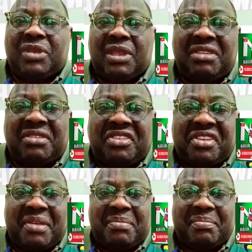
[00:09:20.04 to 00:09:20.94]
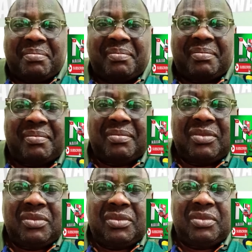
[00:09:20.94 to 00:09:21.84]
It's a shame.
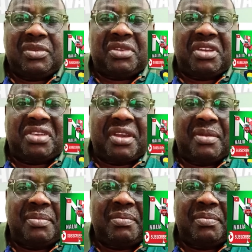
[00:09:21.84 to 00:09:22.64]
It's a shame.